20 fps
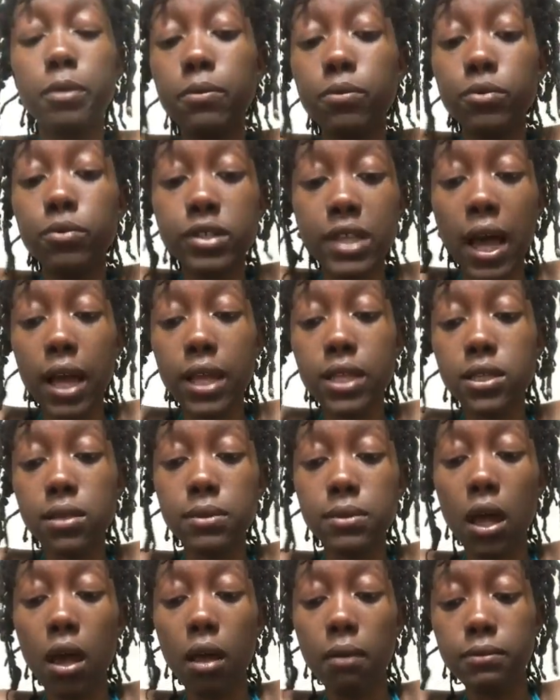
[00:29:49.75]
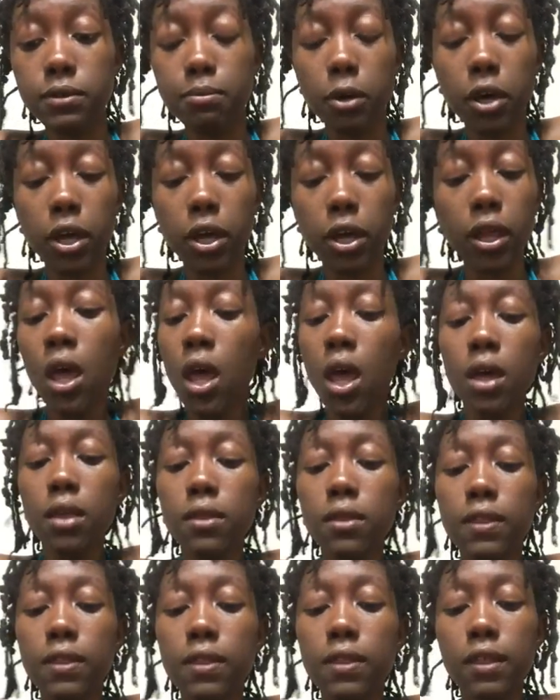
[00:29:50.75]
people's signs sometimes. But
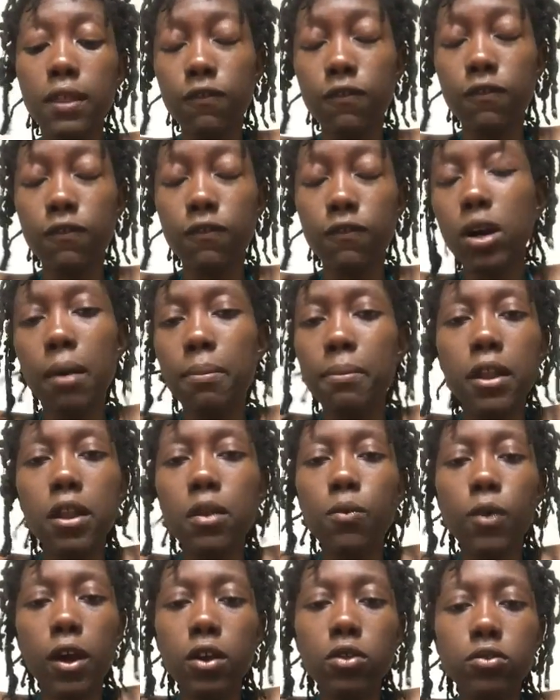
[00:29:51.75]
if you look up anywhere,